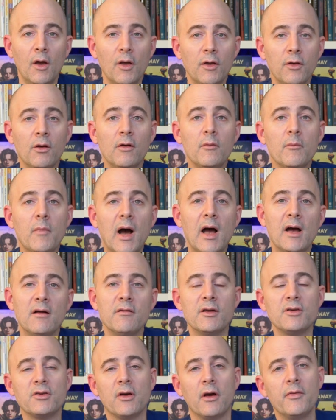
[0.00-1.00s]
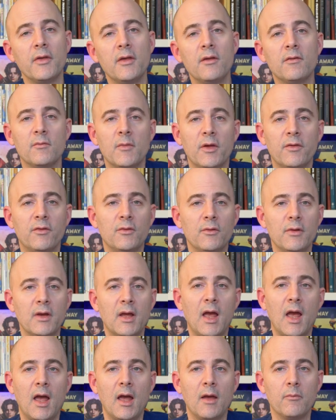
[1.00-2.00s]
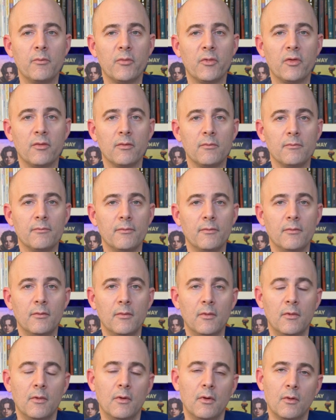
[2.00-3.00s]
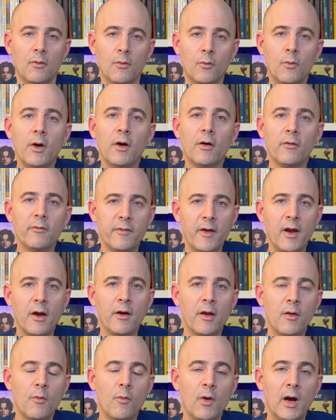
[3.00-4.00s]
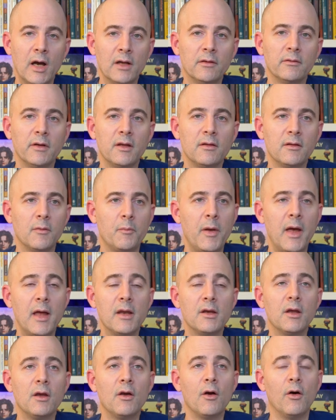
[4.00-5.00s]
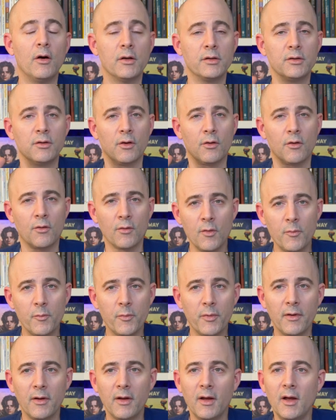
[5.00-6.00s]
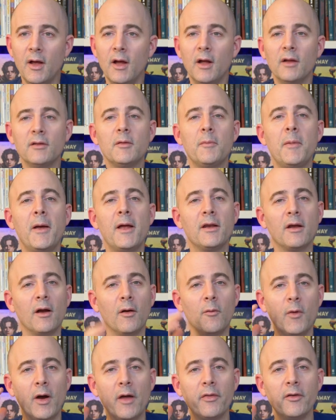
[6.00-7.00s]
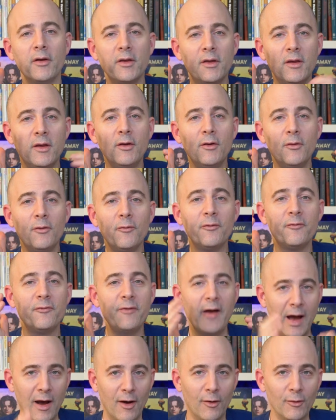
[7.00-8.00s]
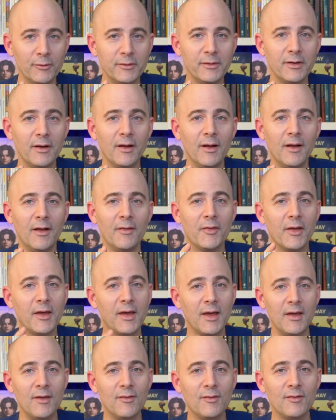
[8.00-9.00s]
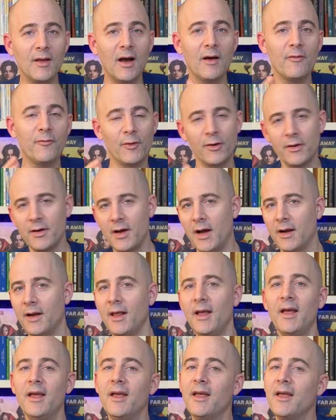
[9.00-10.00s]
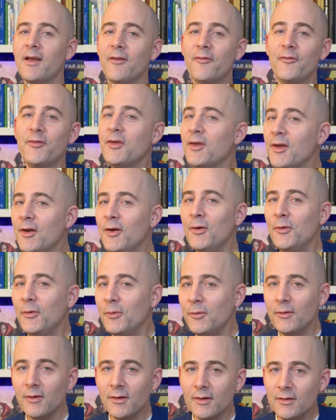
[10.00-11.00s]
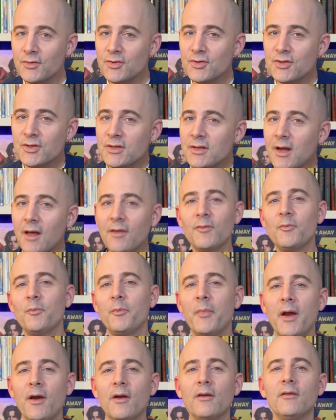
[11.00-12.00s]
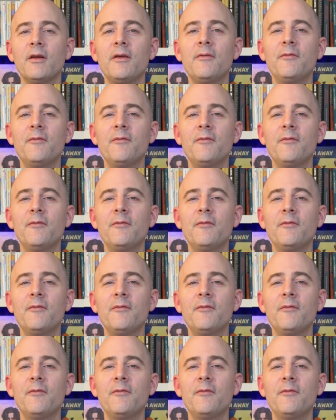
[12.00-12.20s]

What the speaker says: your mileage on these mystery games will vary widely depending on your group, depending on whether you found the key stuff or not. If you just barely